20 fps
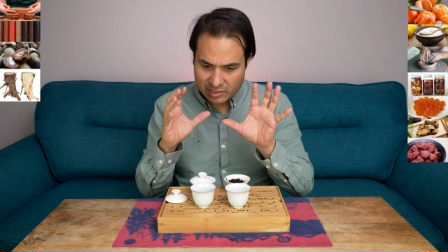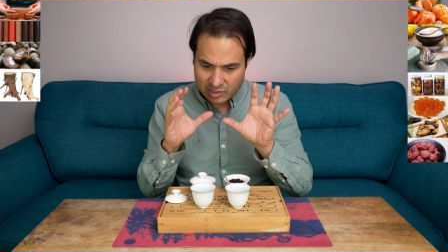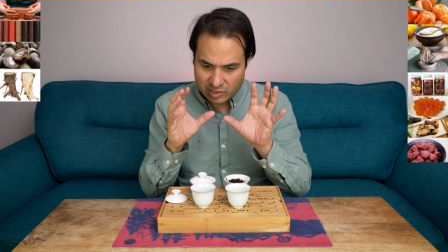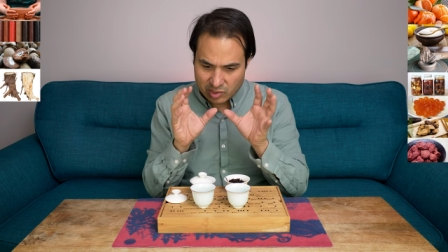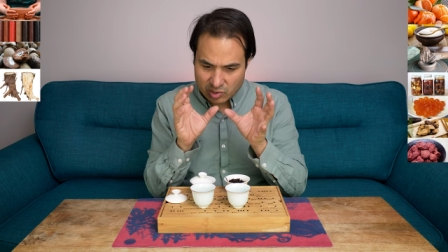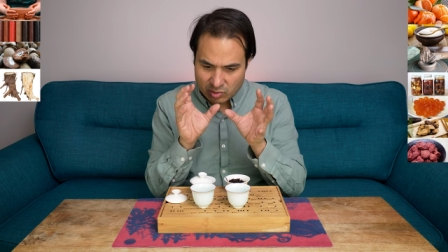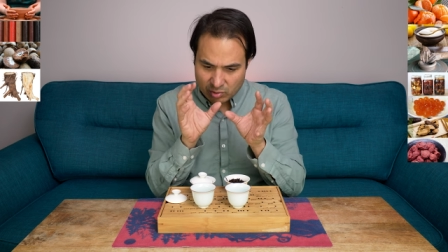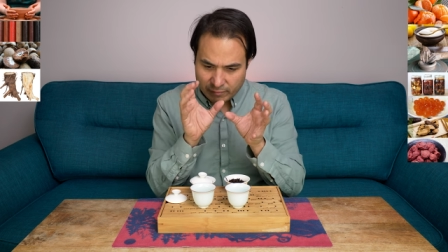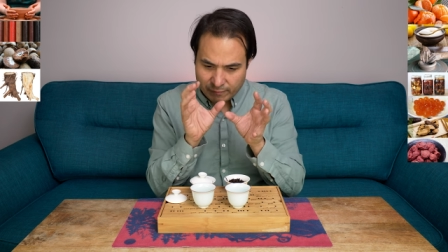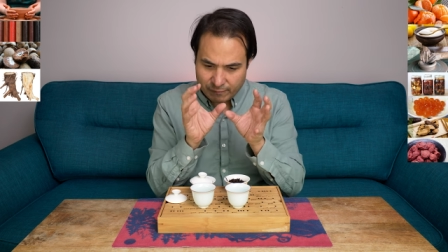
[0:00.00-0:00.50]

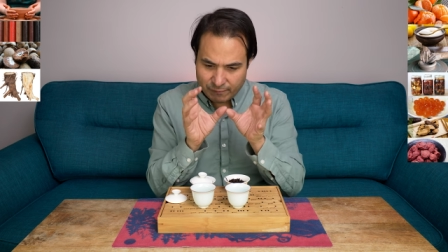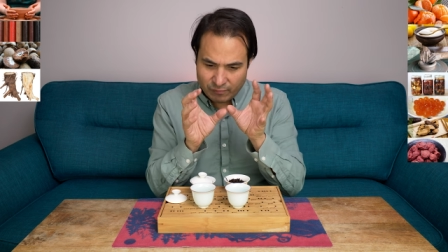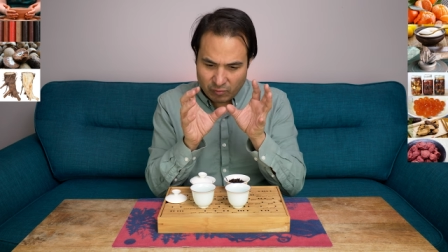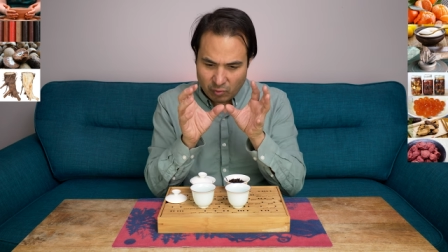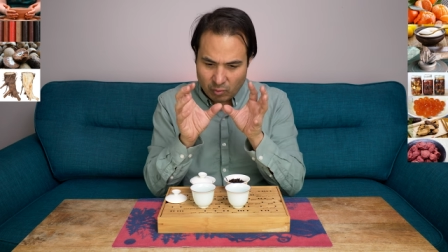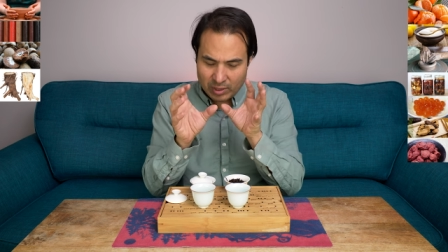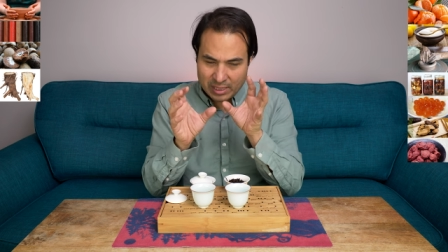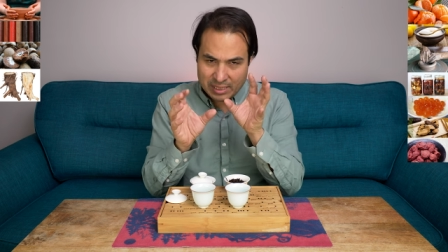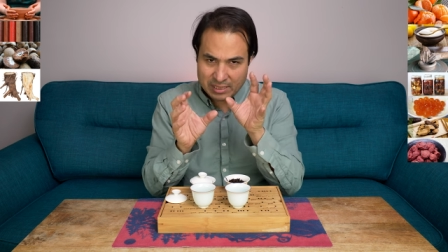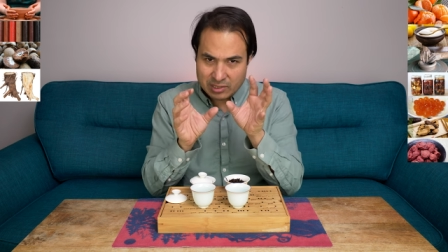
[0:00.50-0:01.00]
to sort of
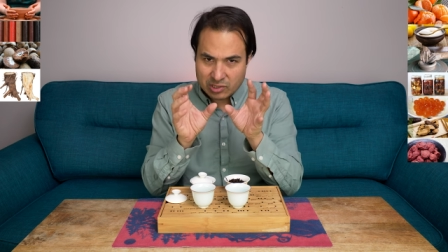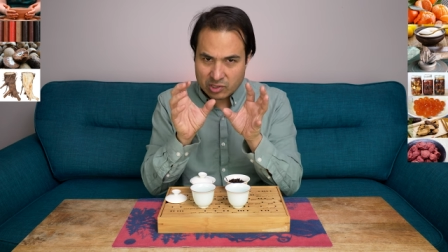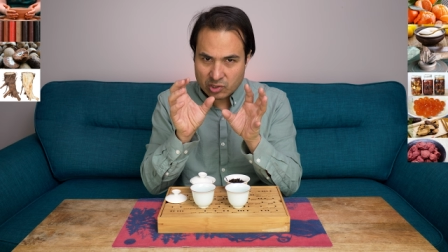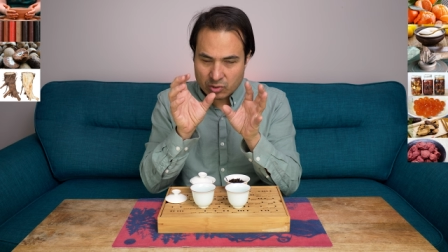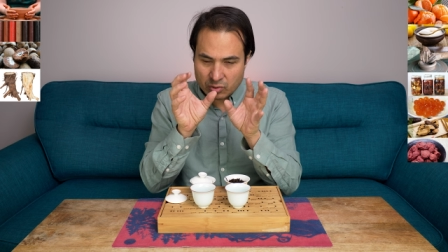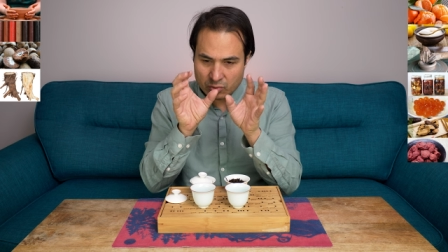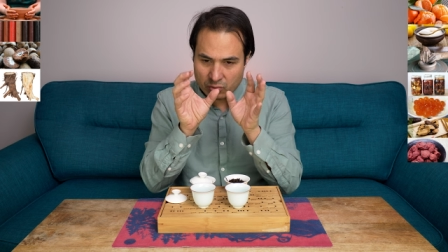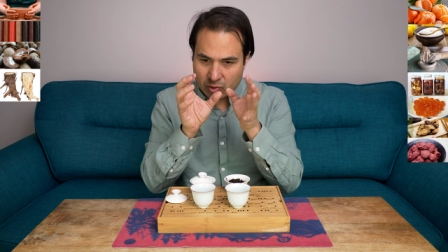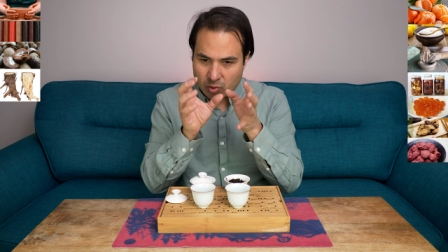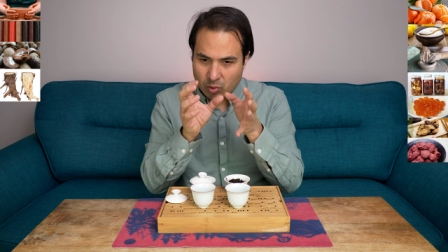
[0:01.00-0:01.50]
fall
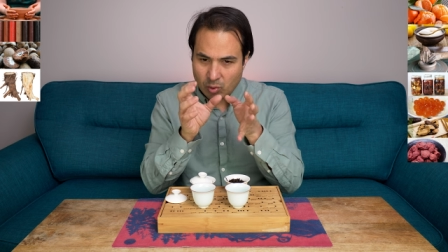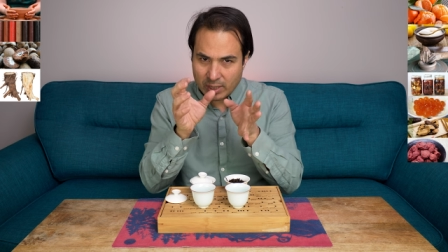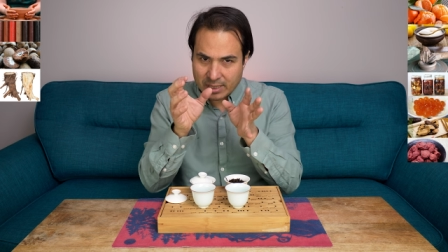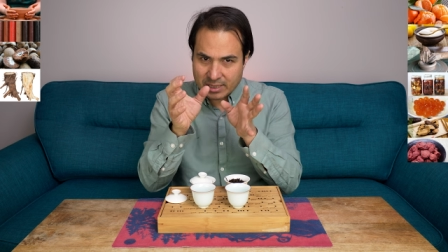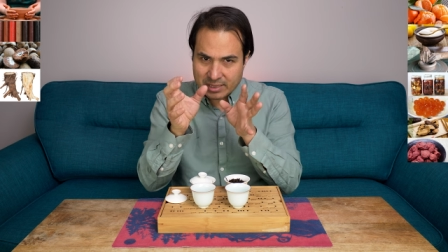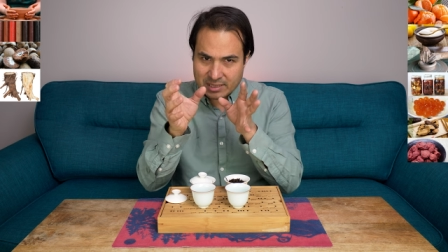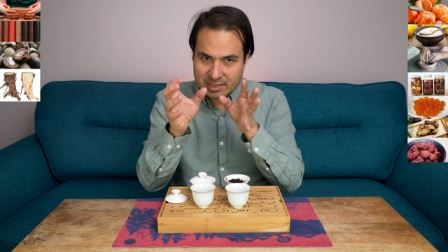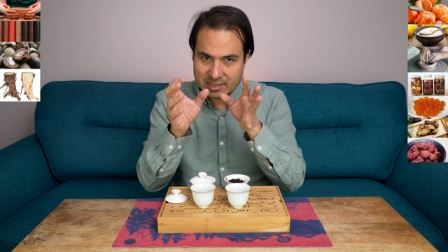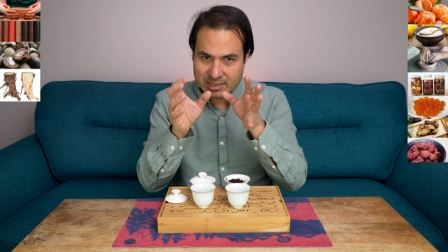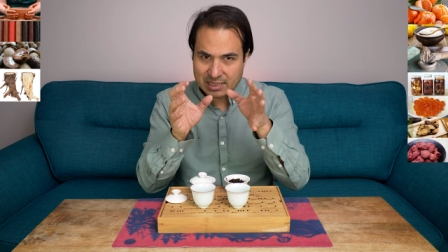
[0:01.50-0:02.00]
into
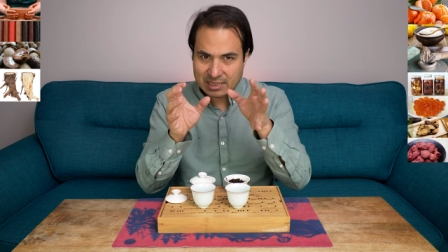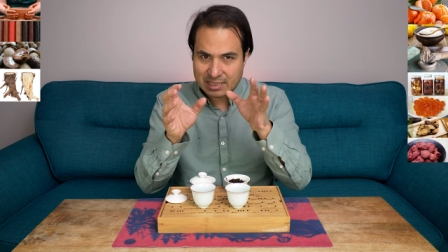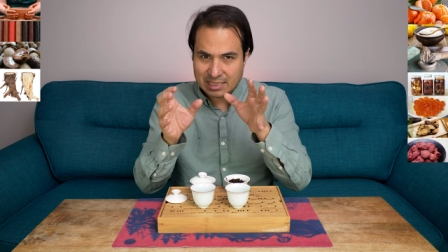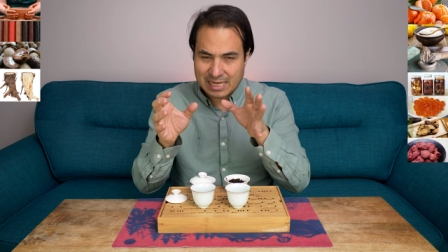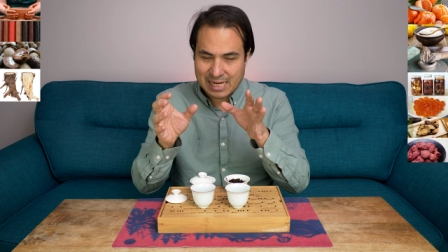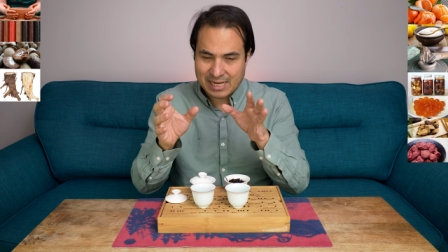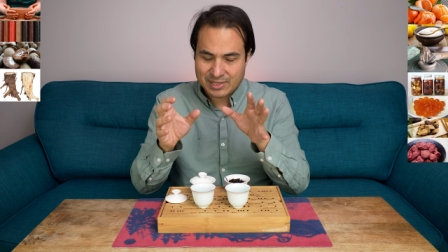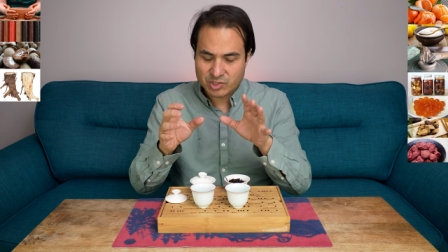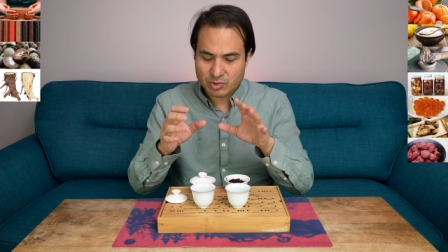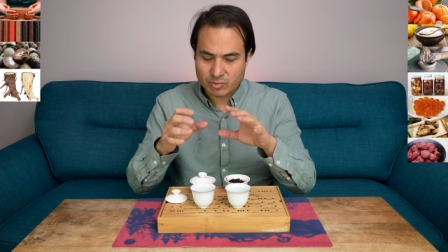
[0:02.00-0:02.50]
quite distinct
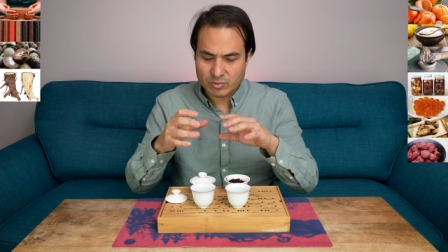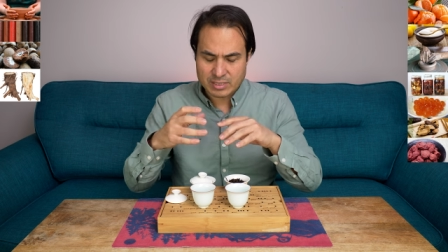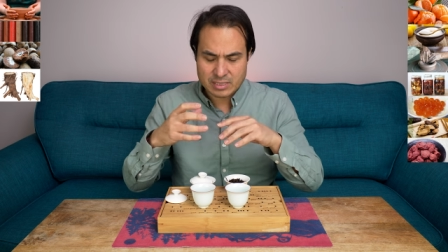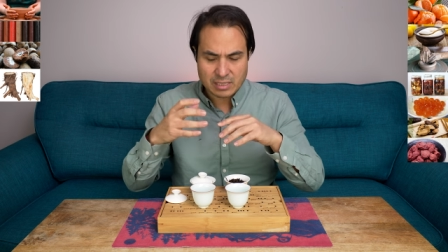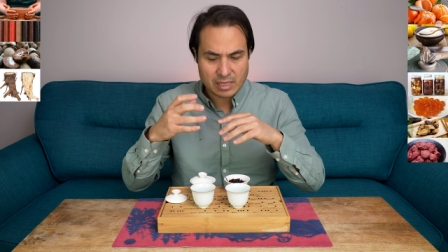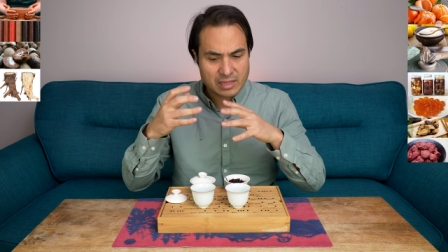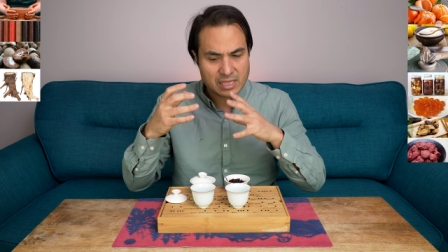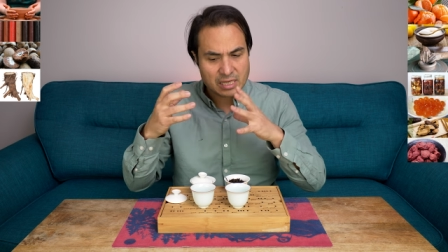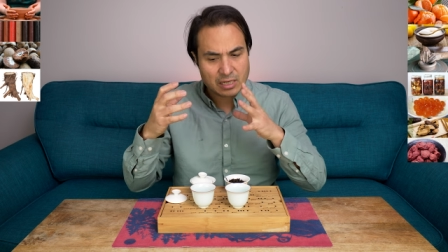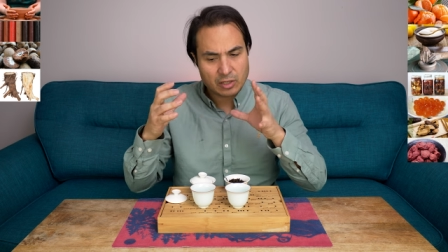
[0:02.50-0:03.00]
categories.
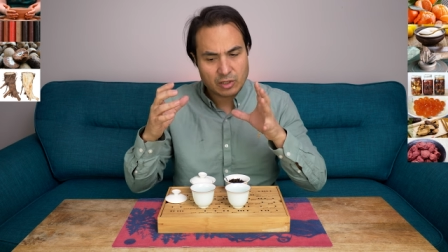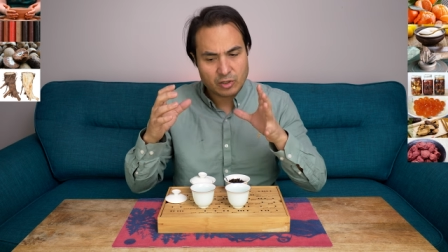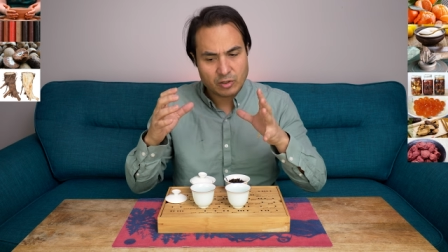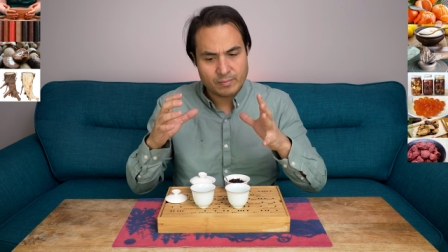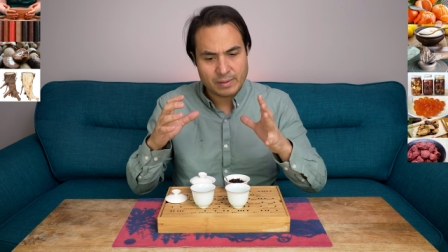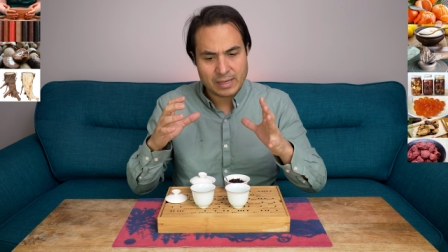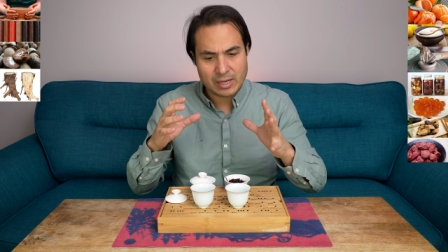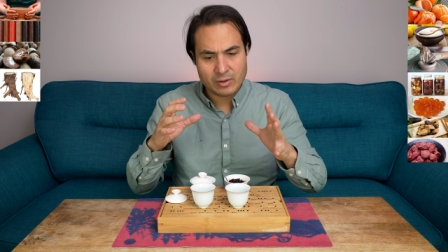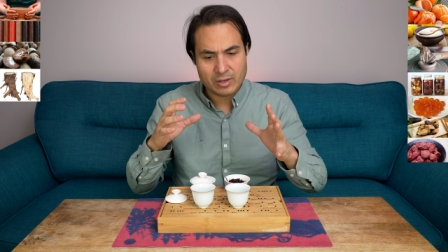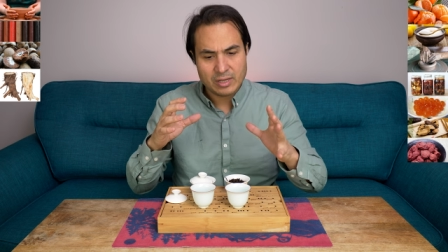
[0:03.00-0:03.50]
I think Liu
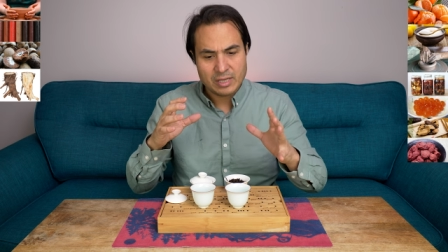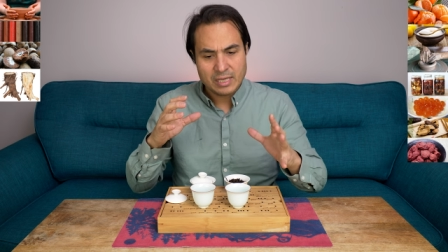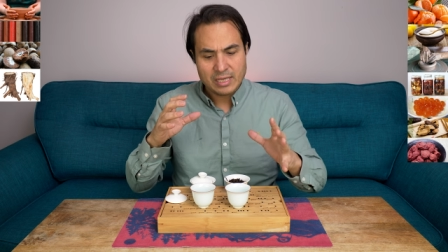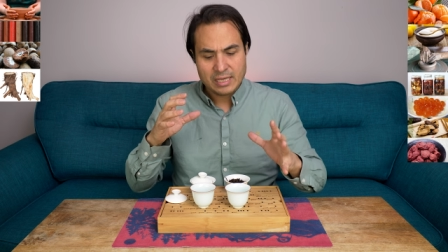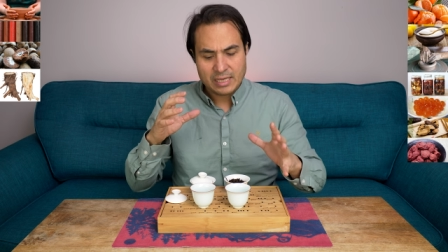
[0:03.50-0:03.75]
Bao